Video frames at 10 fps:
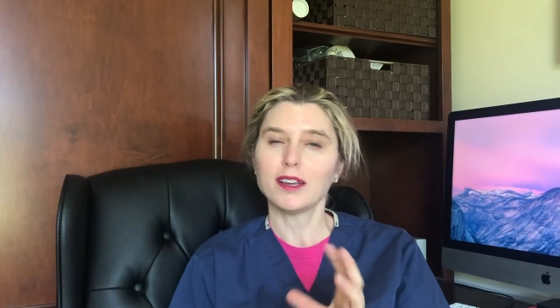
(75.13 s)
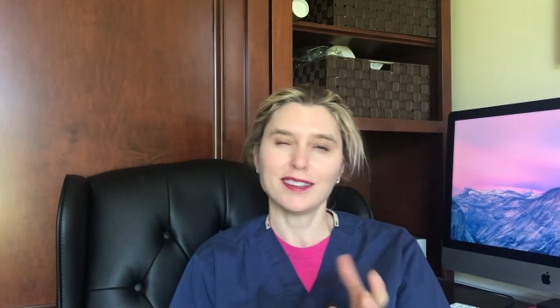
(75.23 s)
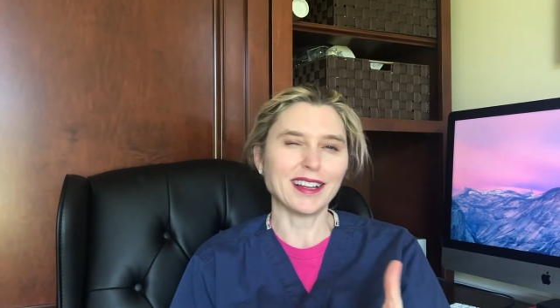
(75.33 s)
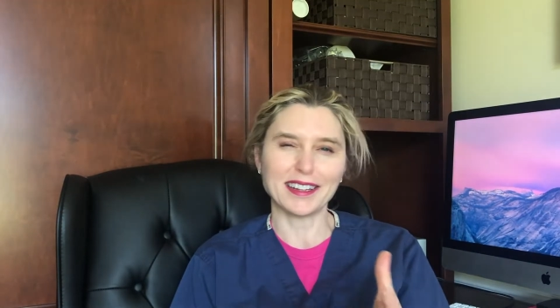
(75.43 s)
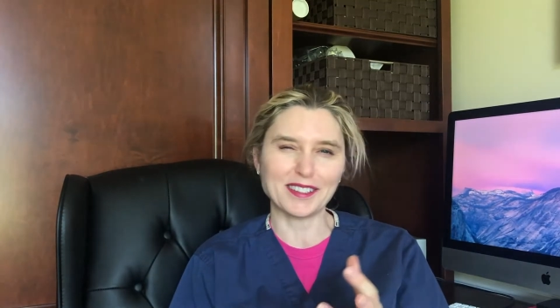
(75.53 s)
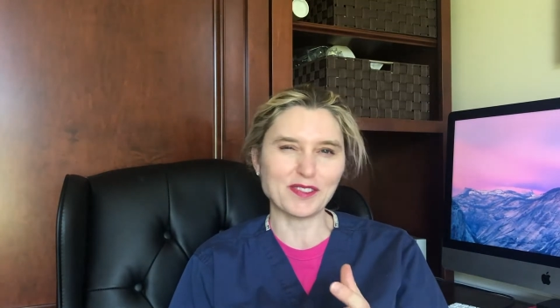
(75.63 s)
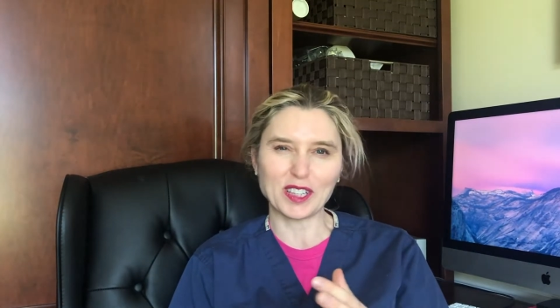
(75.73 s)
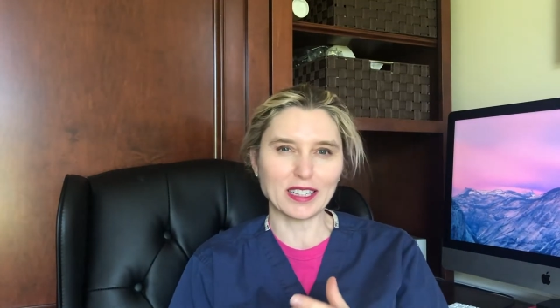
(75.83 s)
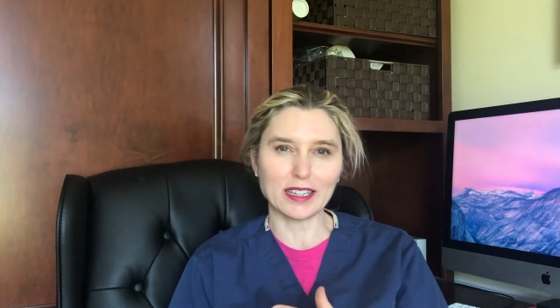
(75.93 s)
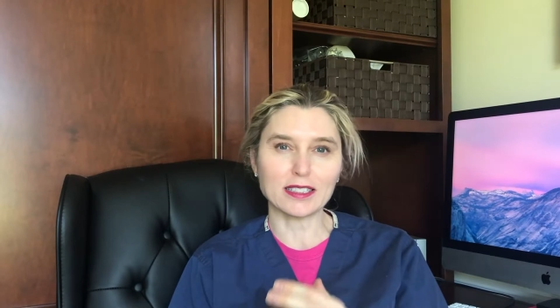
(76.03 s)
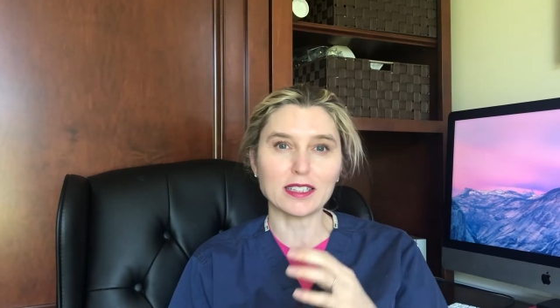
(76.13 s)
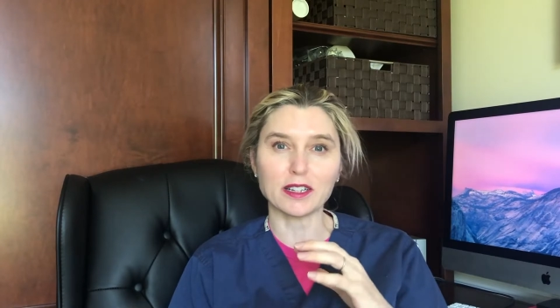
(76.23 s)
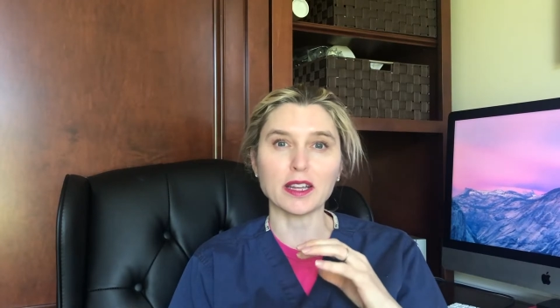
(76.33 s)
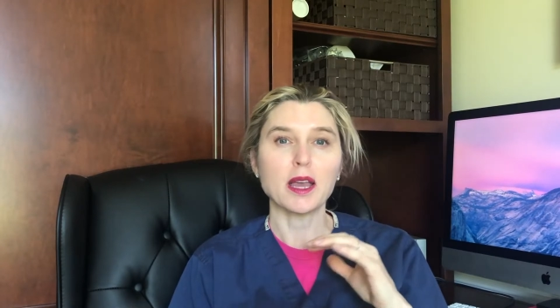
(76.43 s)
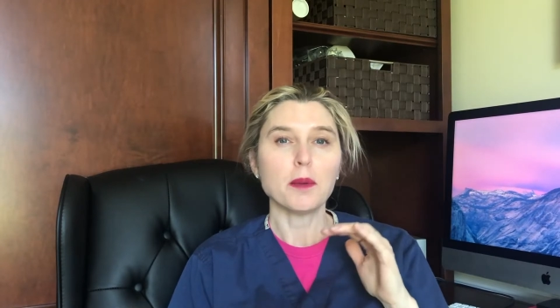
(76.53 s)
Not really
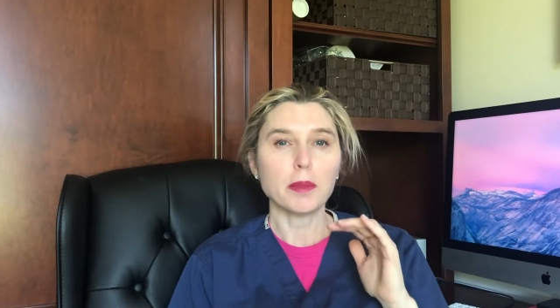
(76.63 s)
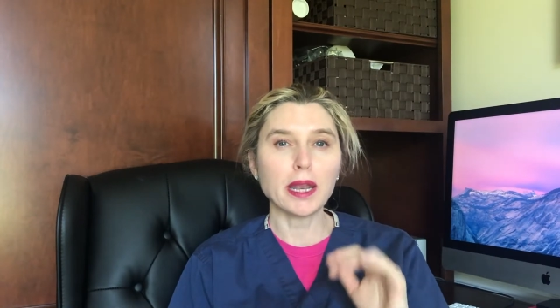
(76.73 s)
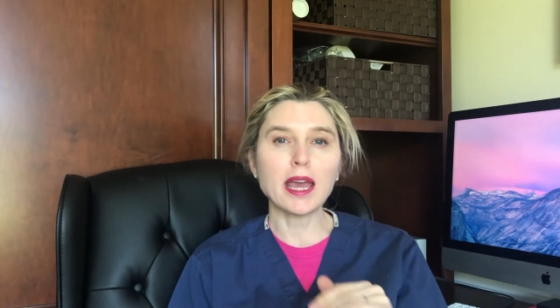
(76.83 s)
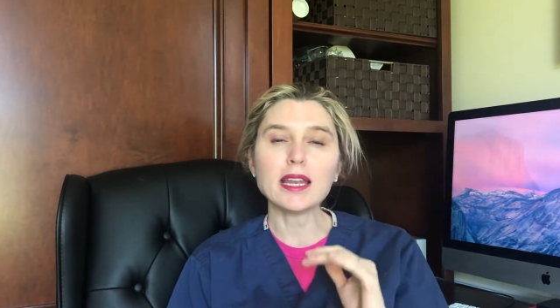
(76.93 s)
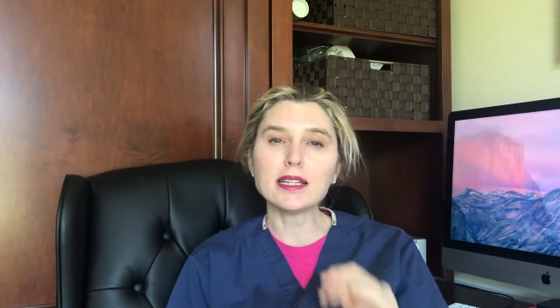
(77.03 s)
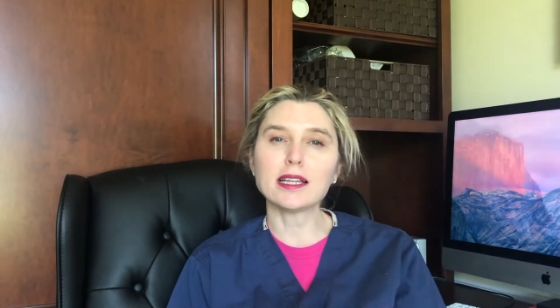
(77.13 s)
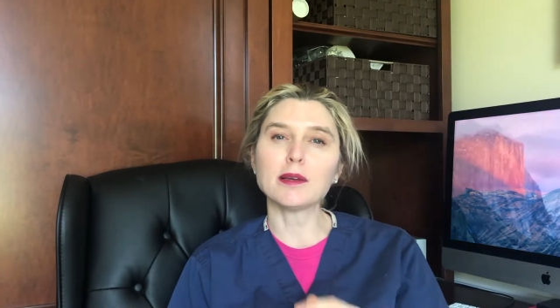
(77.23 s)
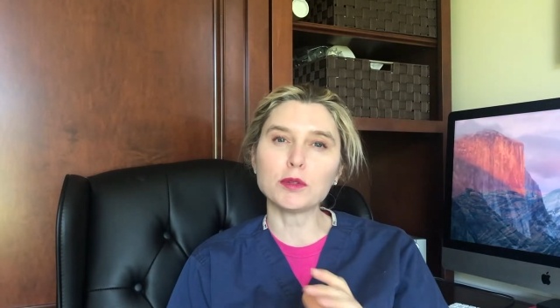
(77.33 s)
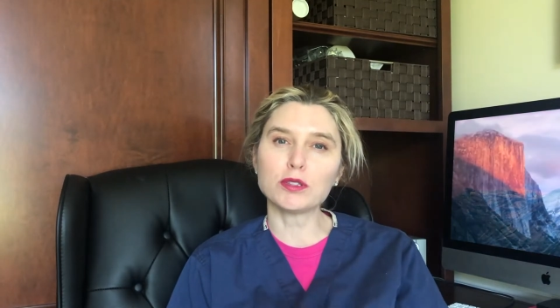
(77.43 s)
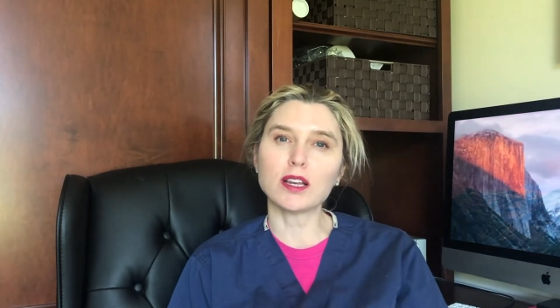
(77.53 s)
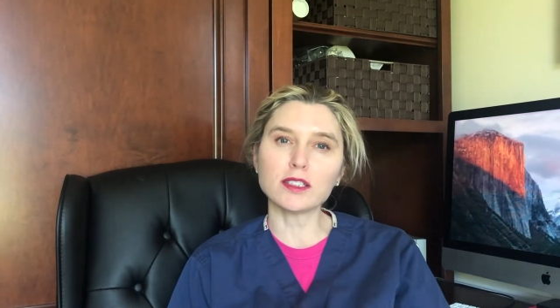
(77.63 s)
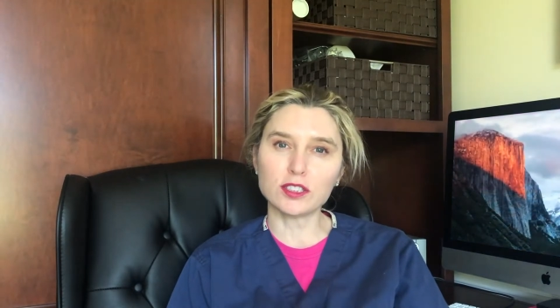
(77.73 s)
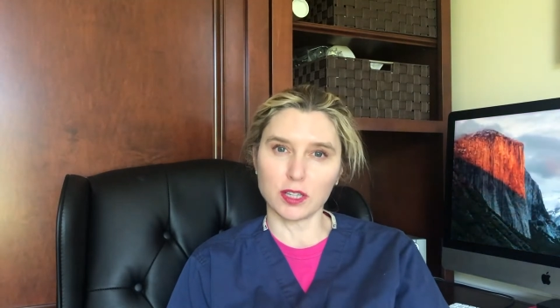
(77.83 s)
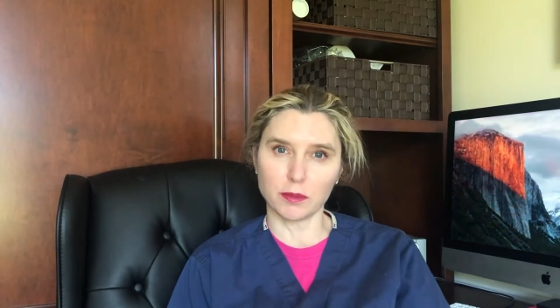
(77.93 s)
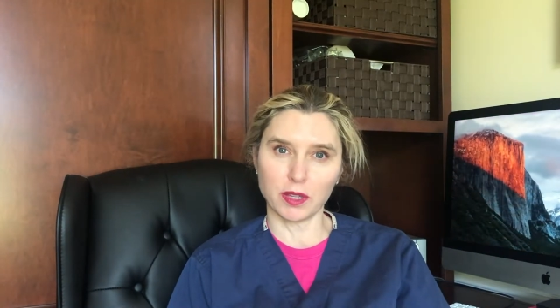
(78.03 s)
necessary. But anytime you touch
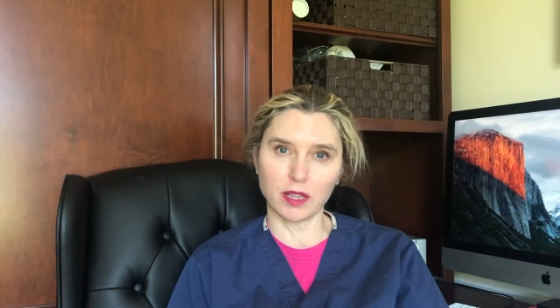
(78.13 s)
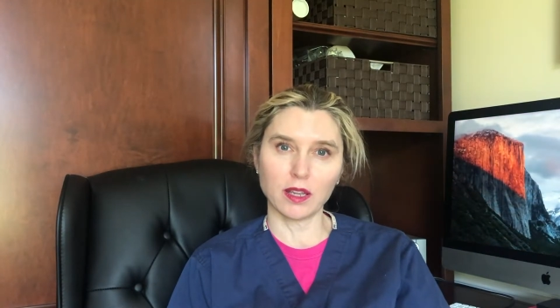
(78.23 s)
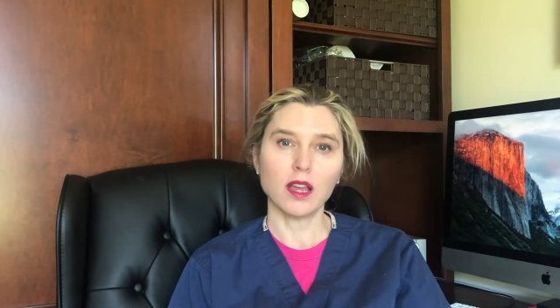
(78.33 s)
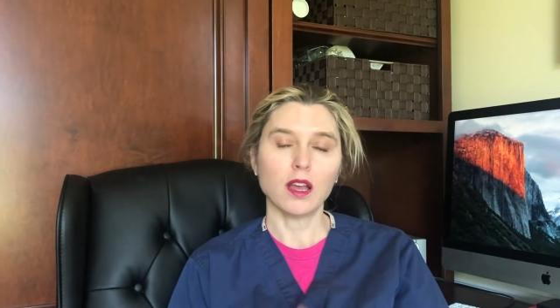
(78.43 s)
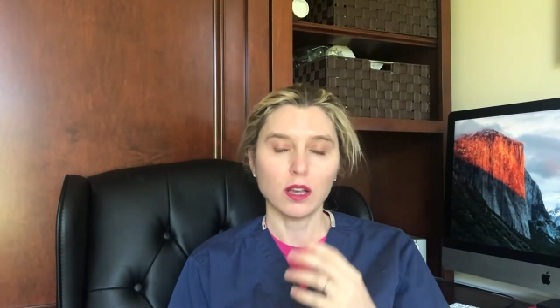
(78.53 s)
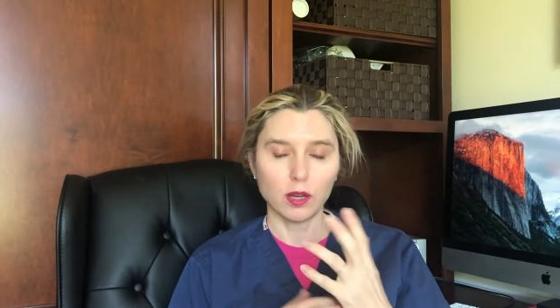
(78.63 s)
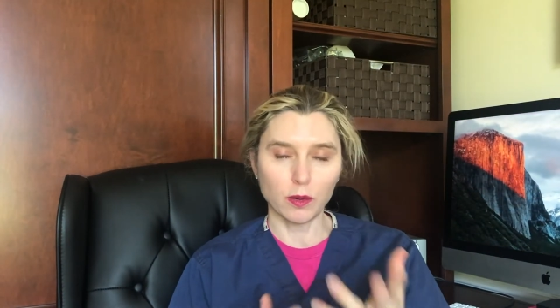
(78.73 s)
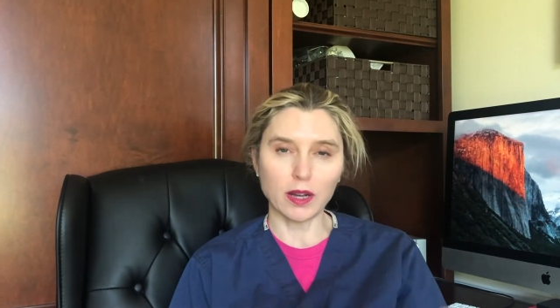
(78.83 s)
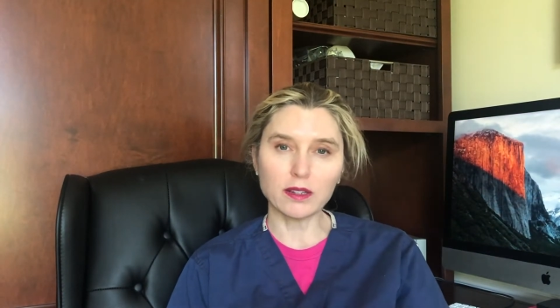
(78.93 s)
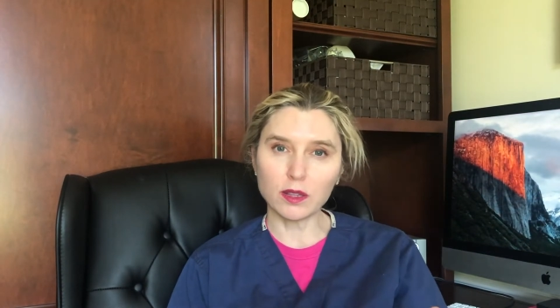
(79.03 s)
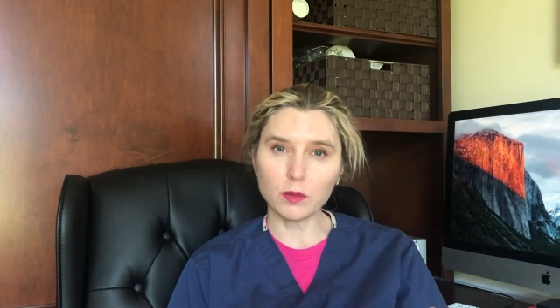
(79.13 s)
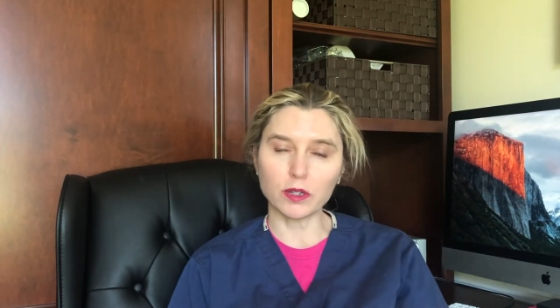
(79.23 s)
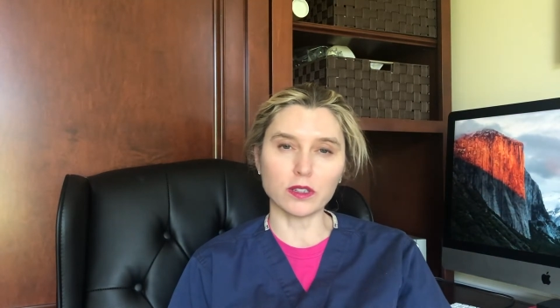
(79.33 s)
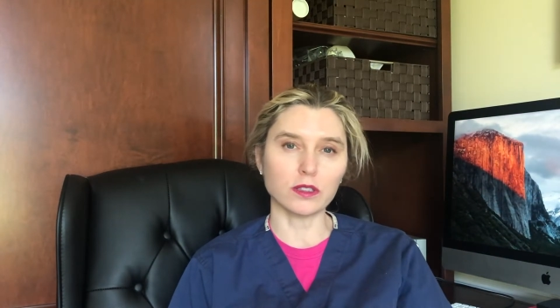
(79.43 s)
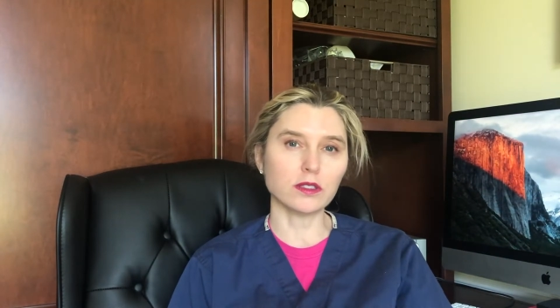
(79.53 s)
something, go out into the
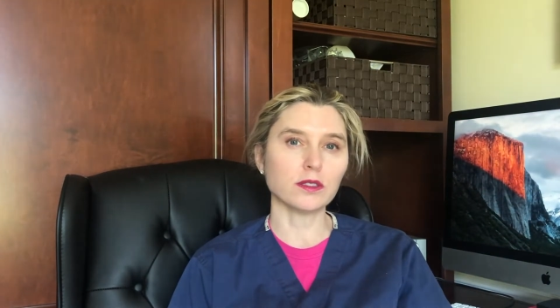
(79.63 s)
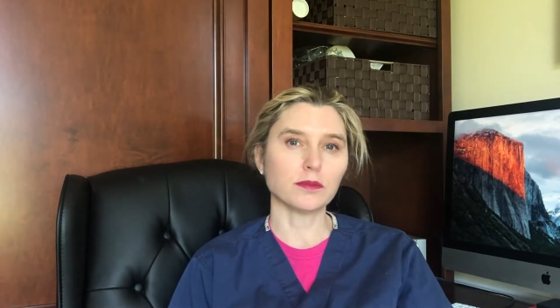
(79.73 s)
world,